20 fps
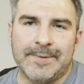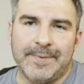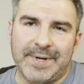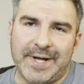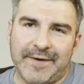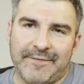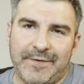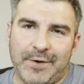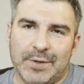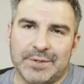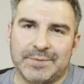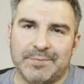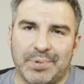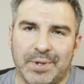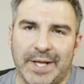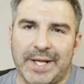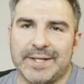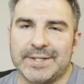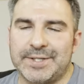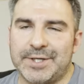we got videos and
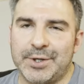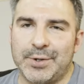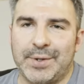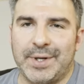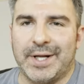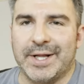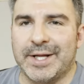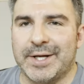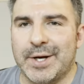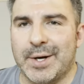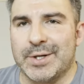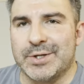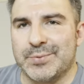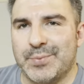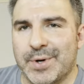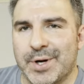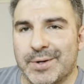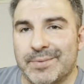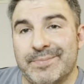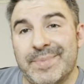playlists here you can click on
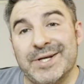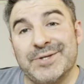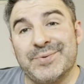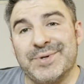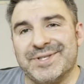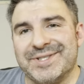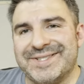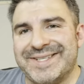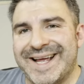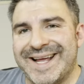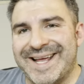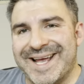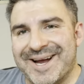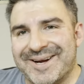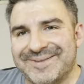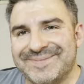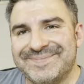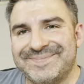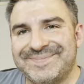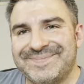as well. Best wishes. Take
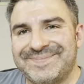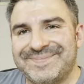care.